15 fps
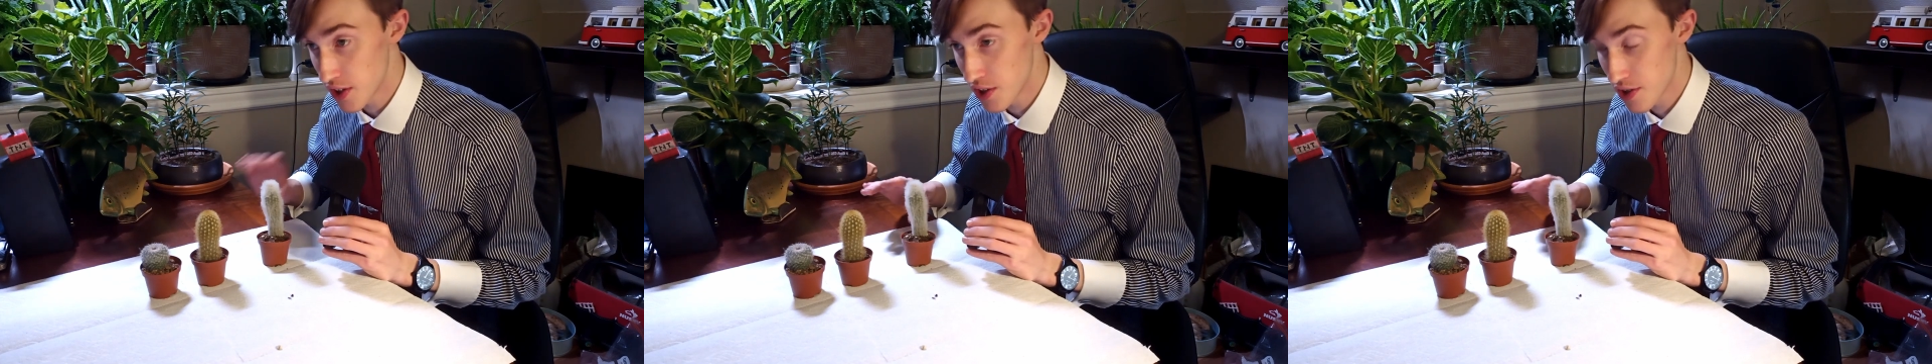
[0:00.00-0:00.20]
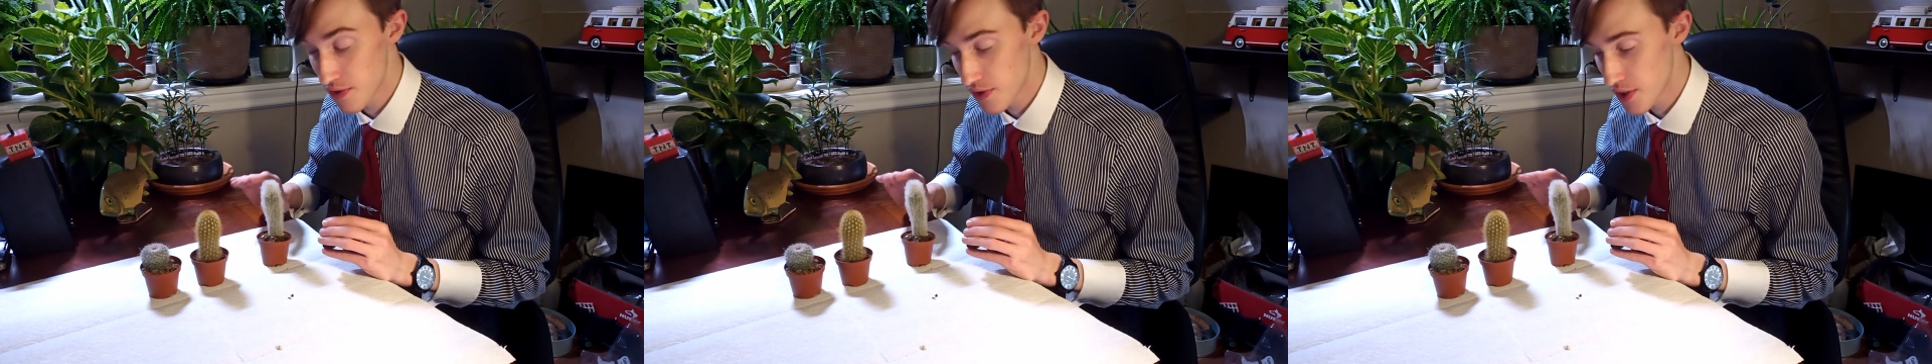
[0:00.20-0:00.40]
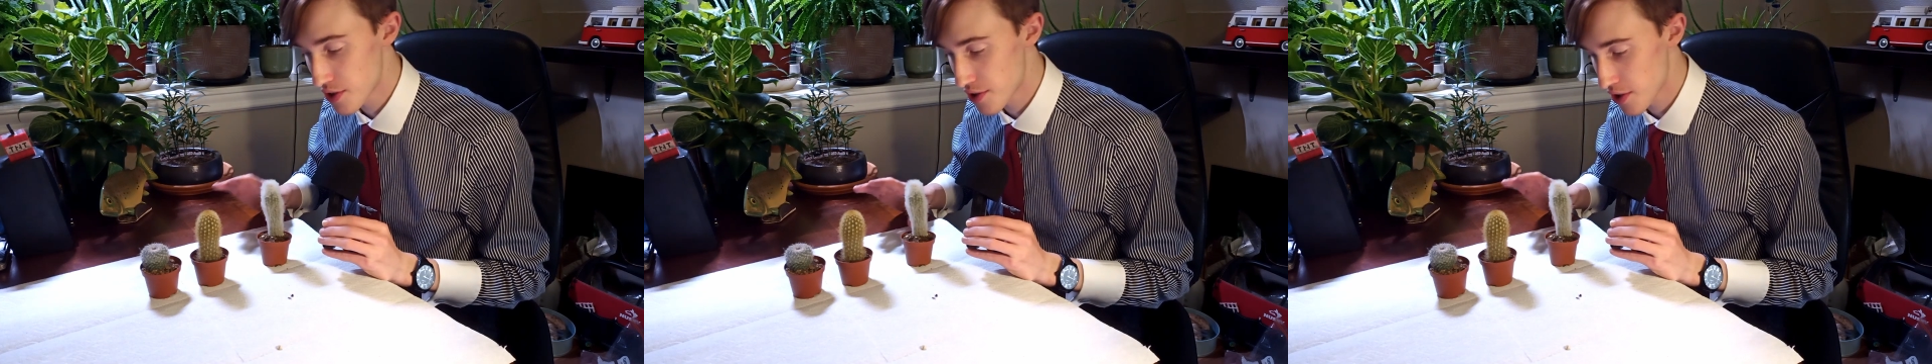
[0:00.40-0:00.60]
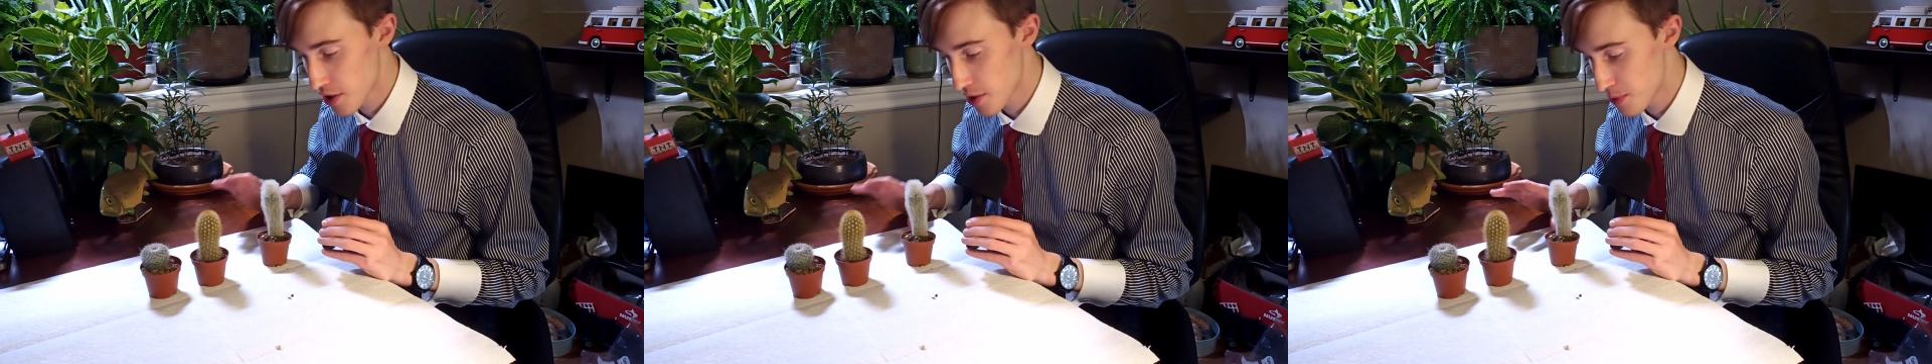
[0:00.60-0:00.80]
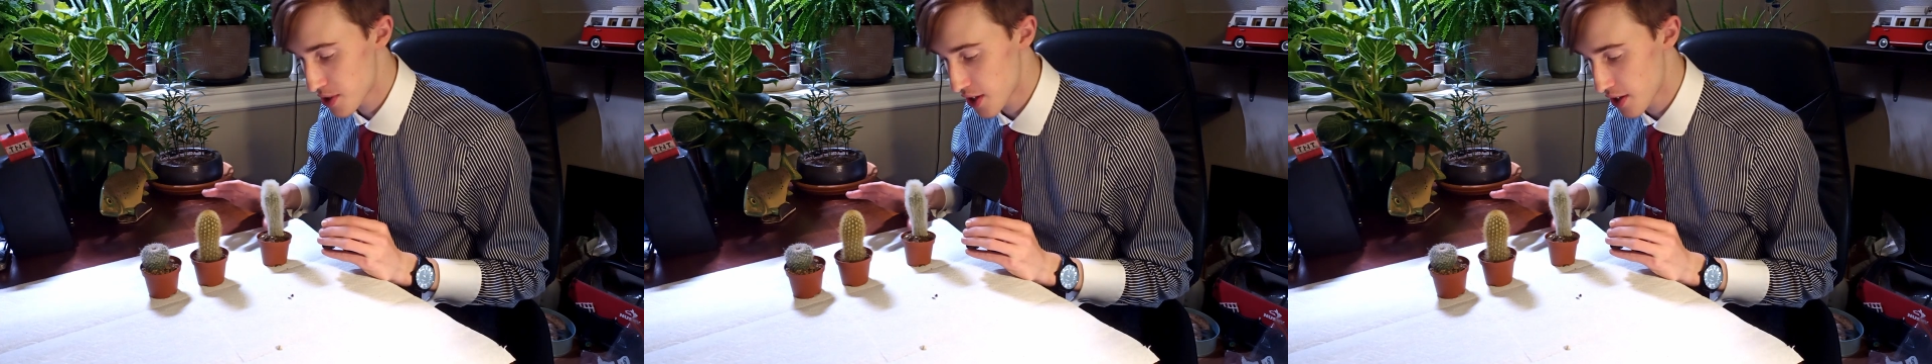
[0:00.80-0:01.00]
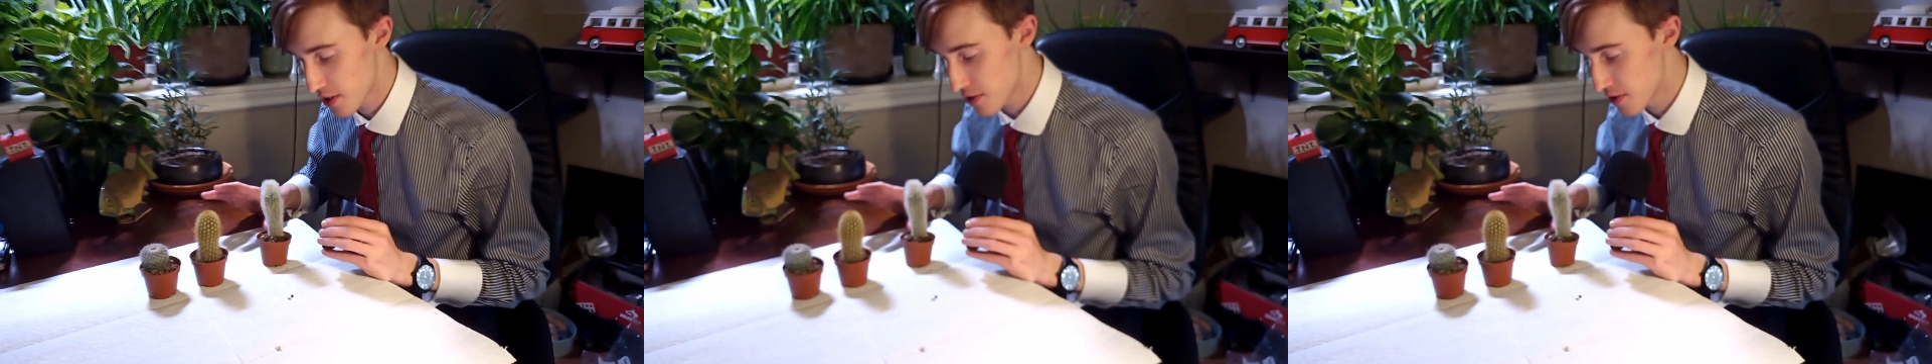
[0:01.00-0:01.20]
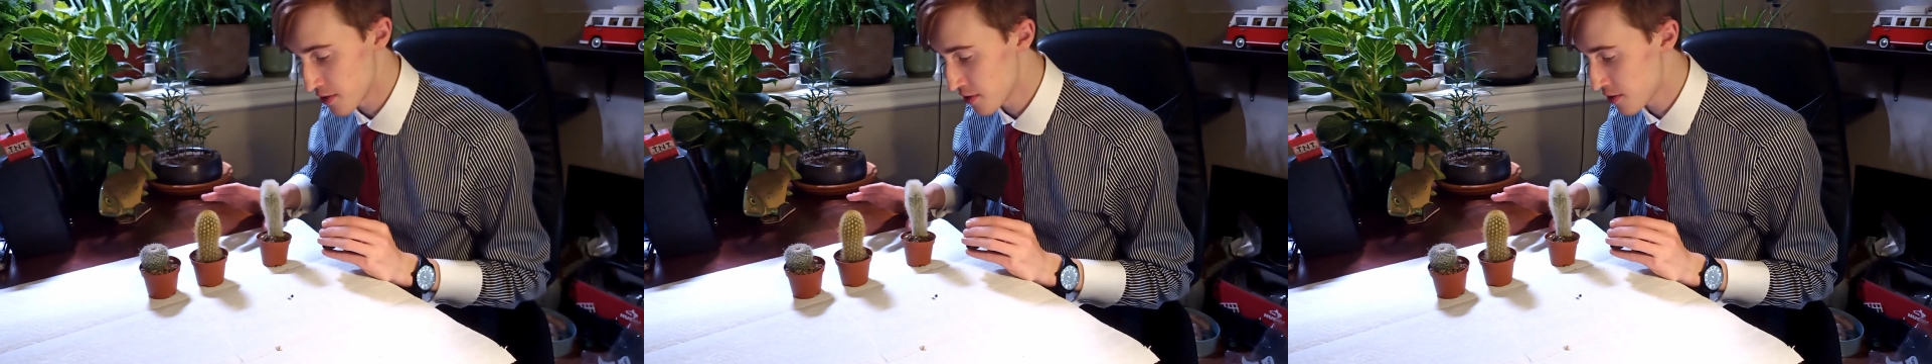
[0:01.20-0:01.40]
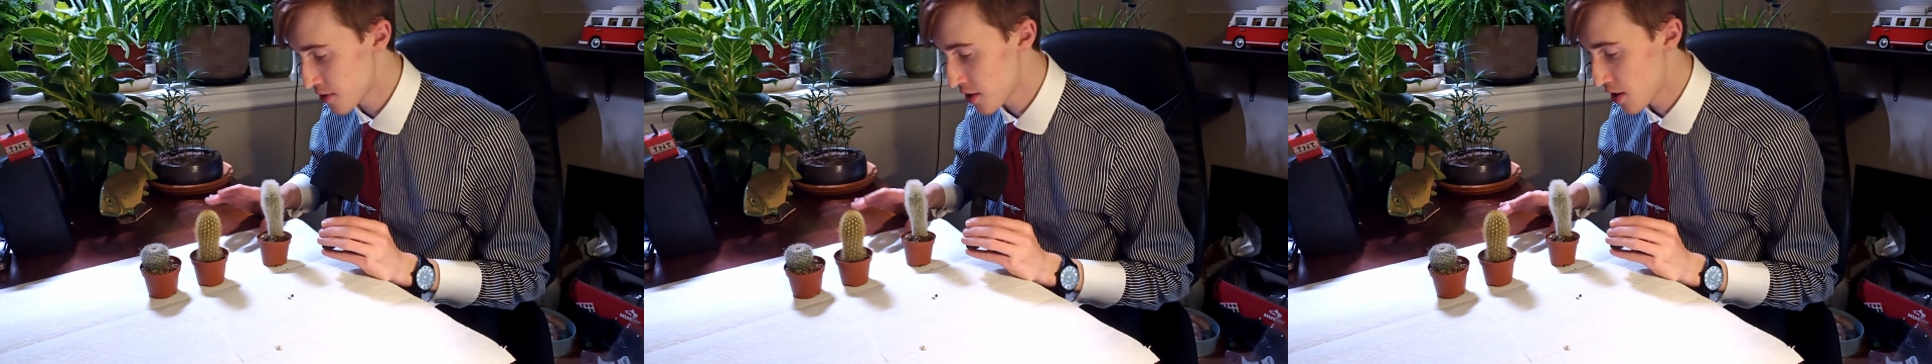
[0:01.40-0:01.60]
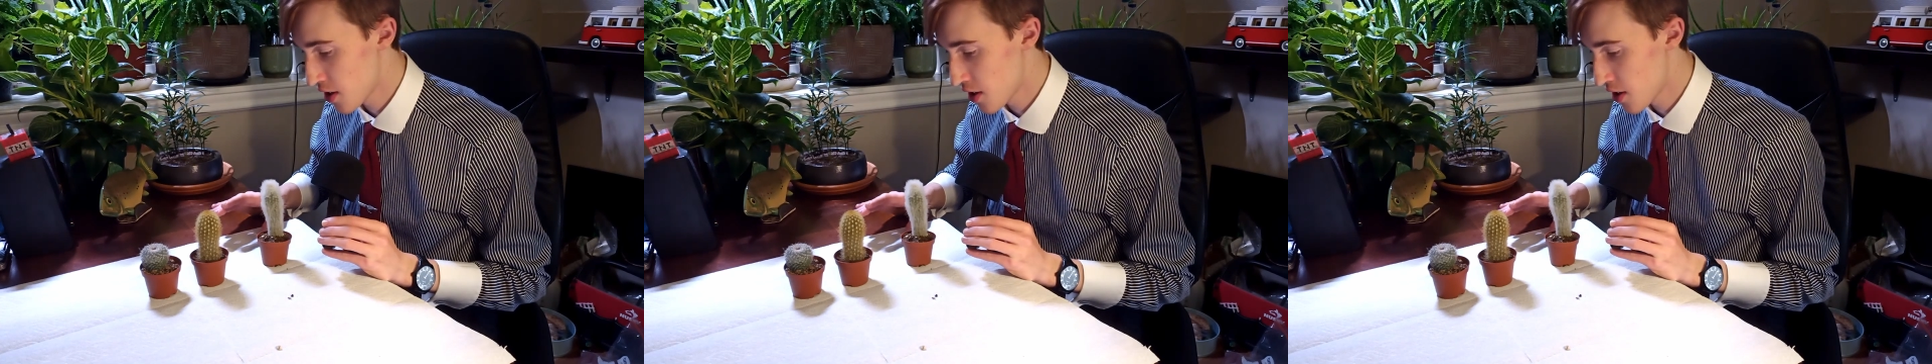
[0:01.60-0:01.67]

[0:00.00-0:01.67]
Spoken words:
each of these circumstances,